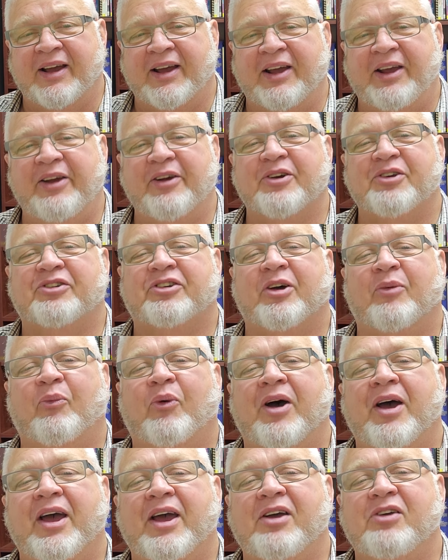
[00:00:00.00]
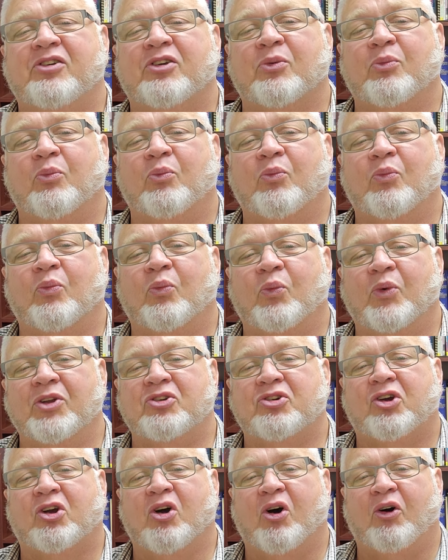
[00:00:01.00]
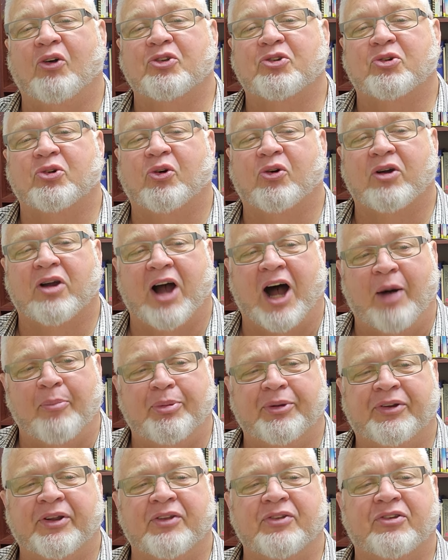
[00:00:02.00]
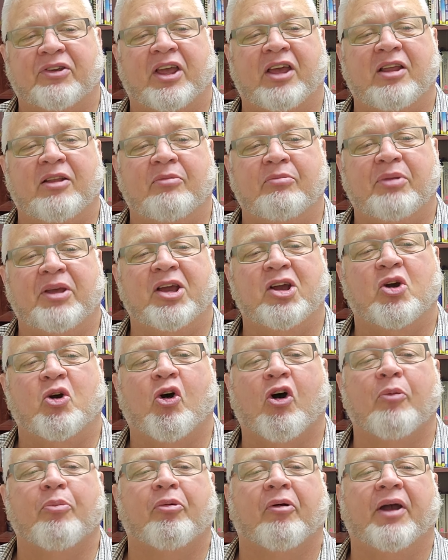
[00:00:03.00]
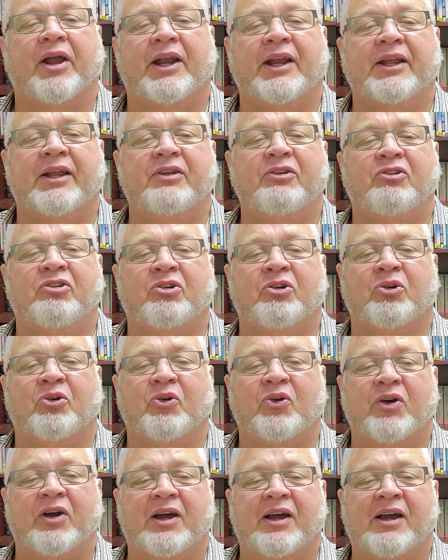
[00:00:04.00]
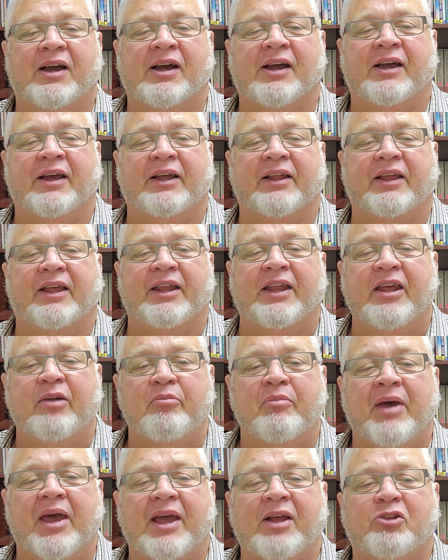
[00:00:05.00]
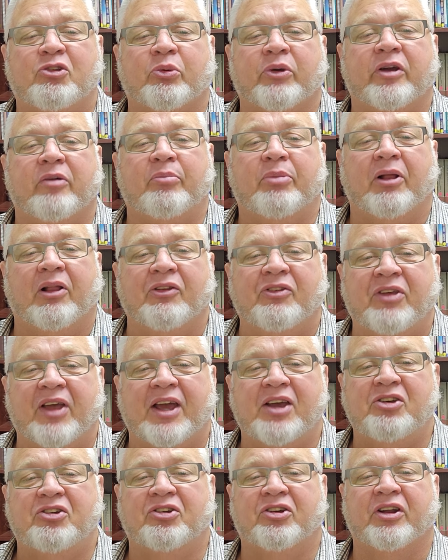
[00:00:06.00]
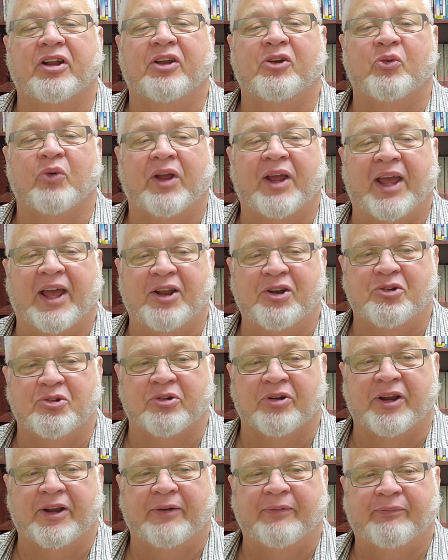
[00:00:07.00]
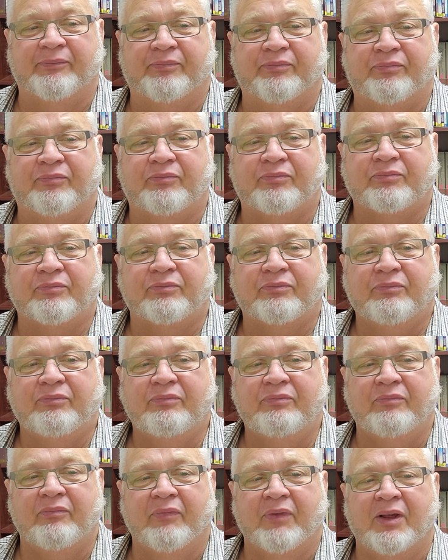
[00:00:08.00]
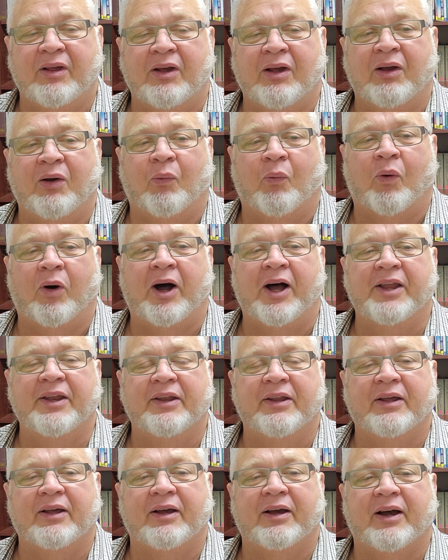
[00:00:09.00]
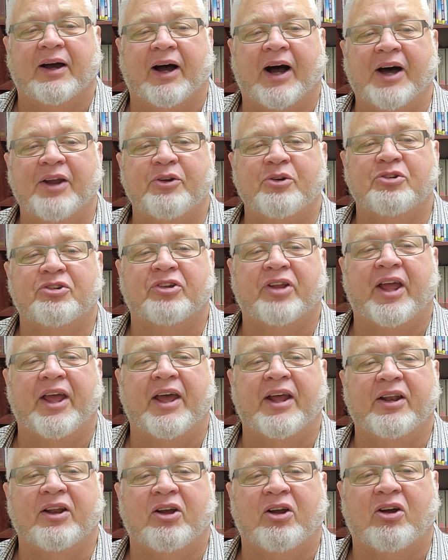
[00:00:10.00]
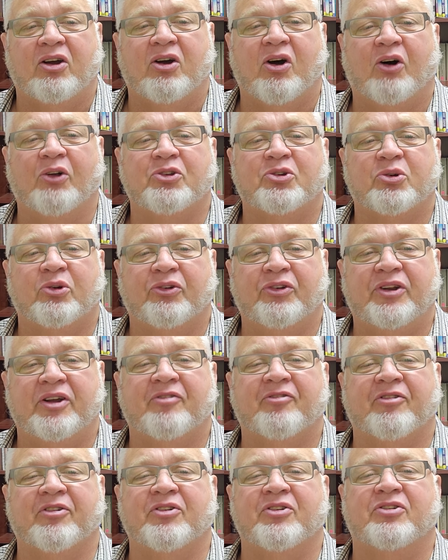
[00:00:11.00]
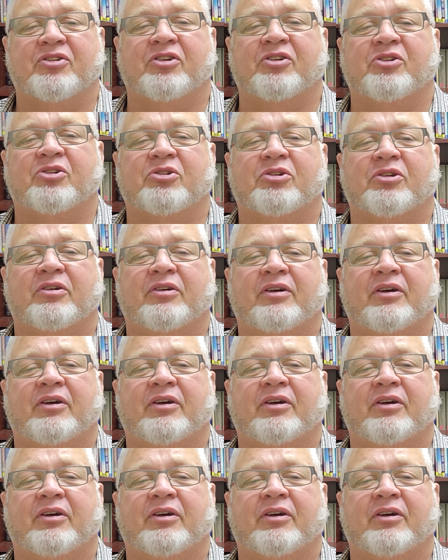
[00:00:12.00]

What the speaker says: Here are some ways in which cultural competence can be incorporated into an inmate's rehabilitation and reentry. 1. Understand cultural differences.